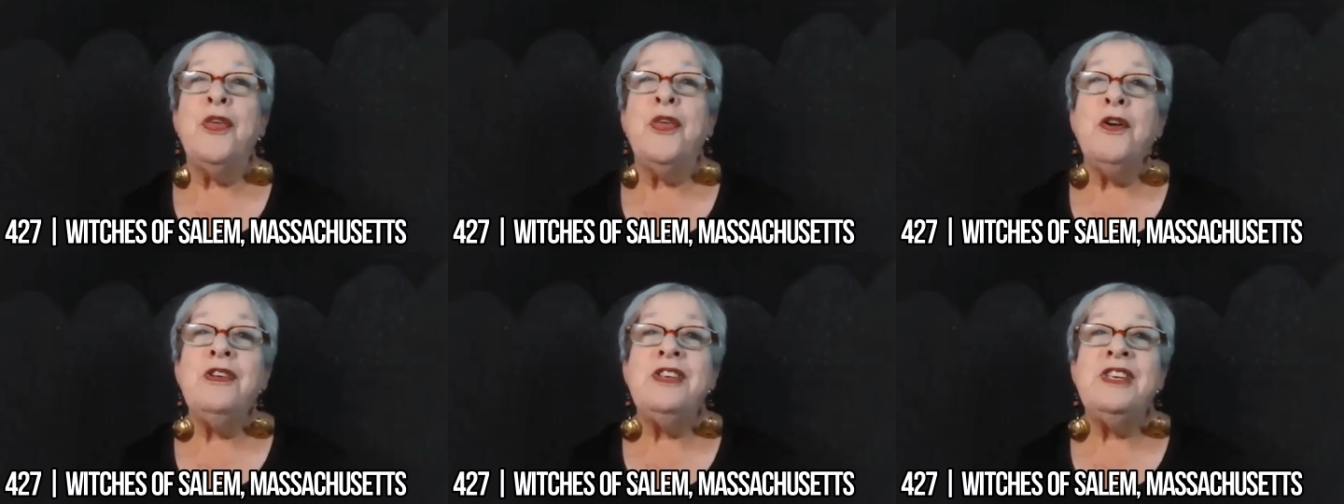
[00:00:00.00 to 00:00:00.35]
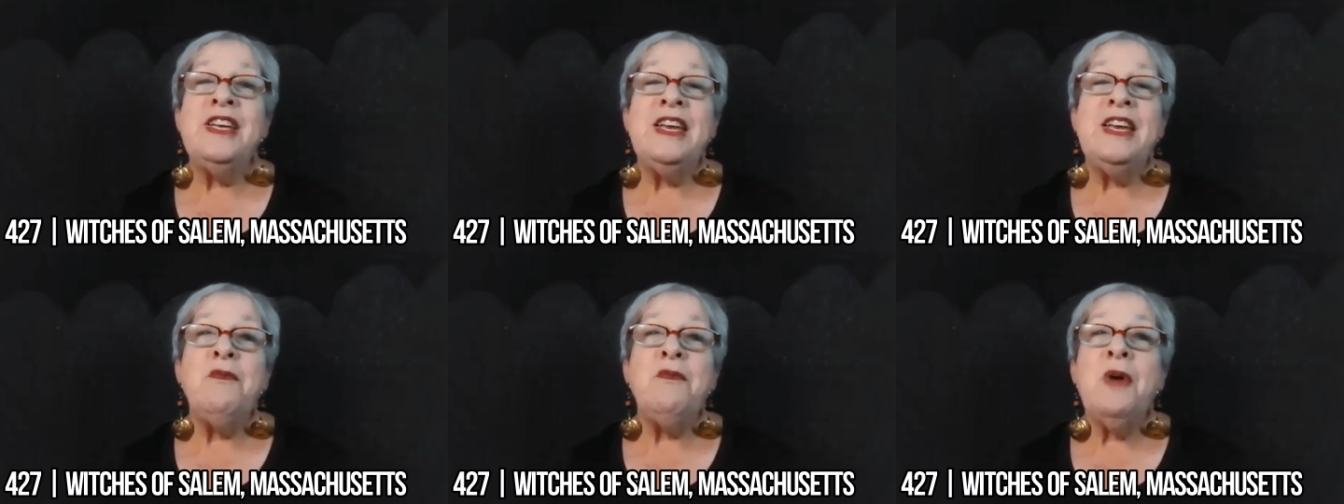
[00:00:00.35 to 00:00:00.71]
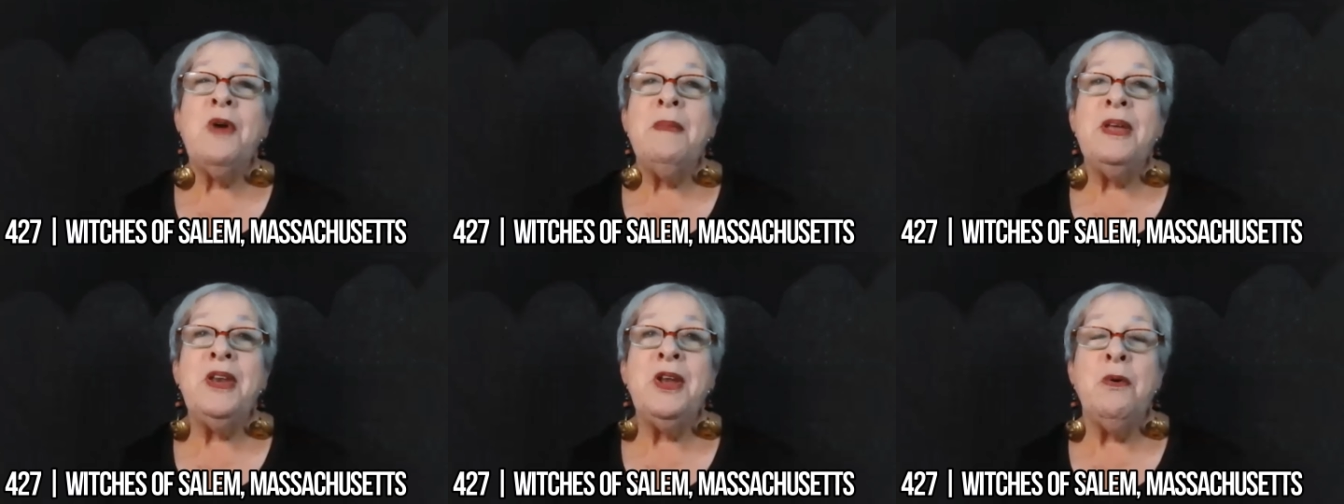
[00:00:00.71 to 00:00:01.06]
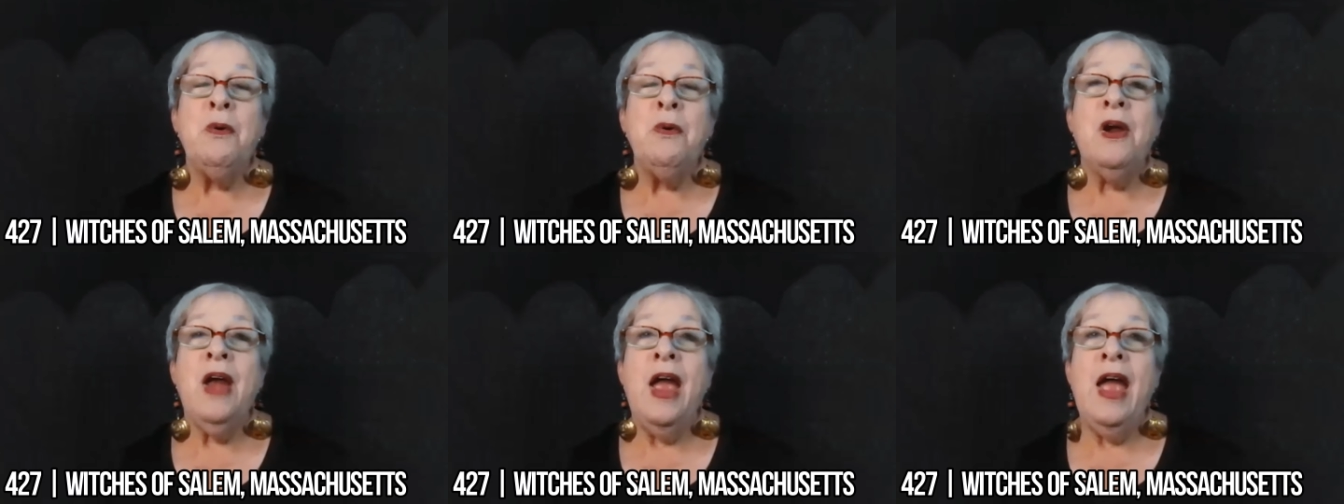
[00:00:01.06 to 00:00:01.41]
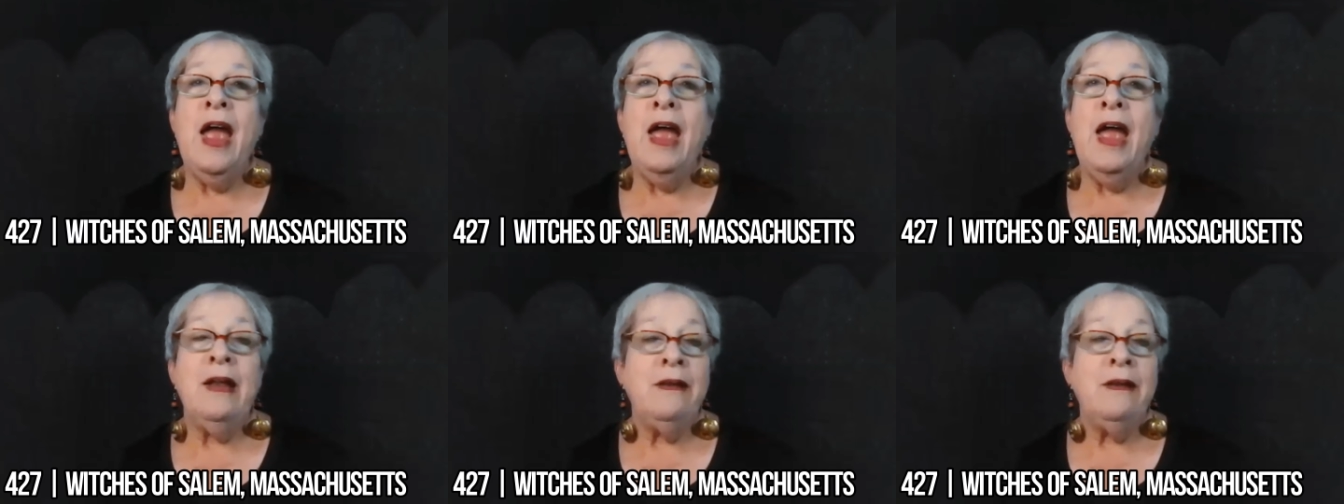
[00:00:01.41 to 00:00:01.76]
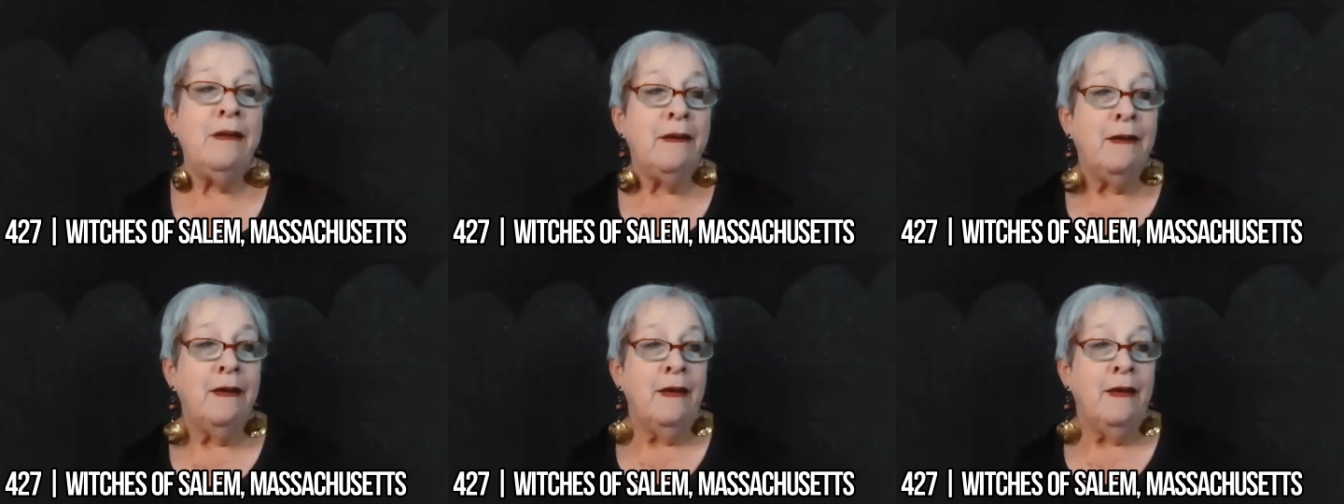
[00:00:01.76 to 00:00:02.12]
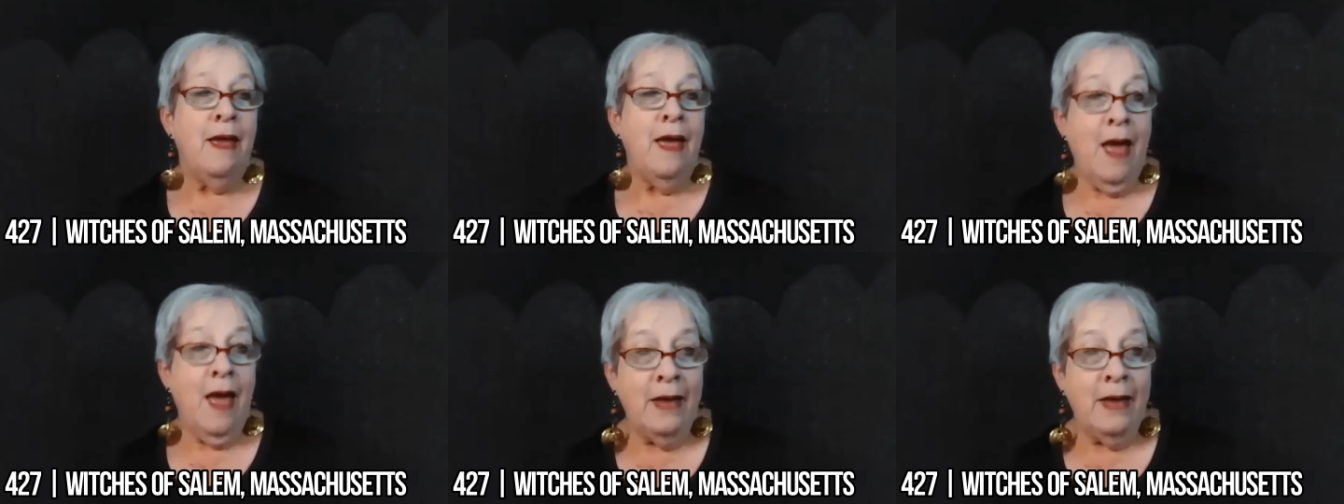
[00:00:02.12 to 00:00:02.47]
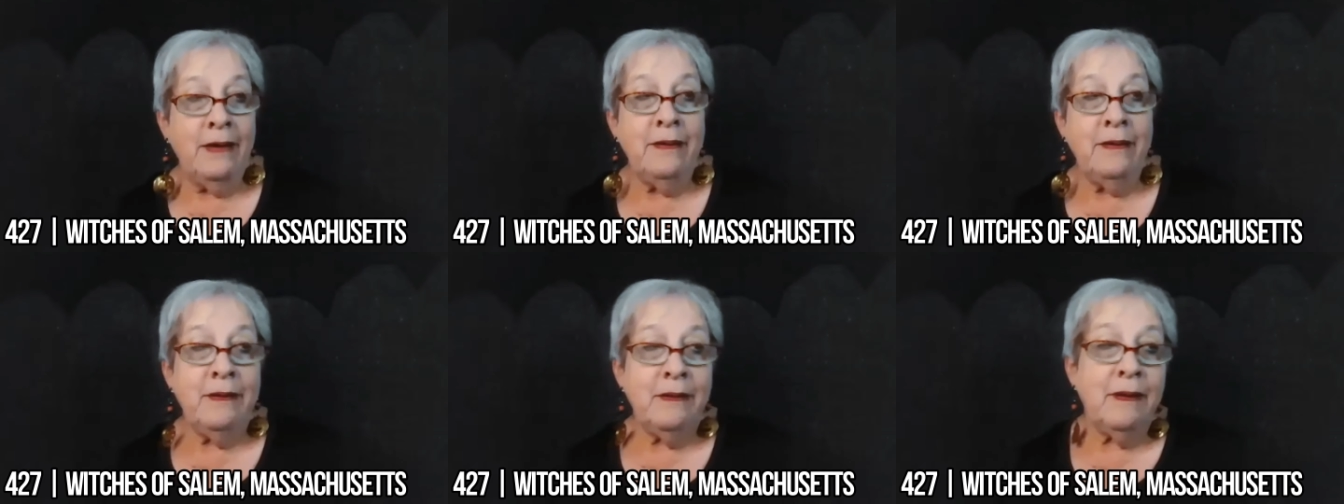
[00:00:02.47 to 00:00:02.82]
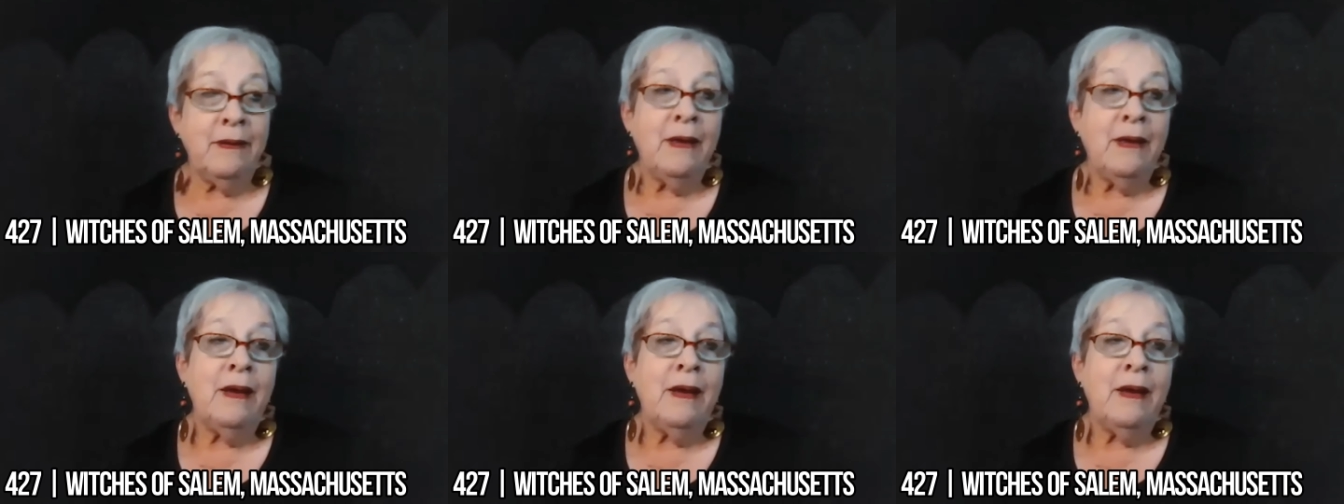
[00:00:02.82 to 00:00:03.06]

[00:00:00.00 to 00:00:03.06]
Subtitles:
13 women who were hanged, and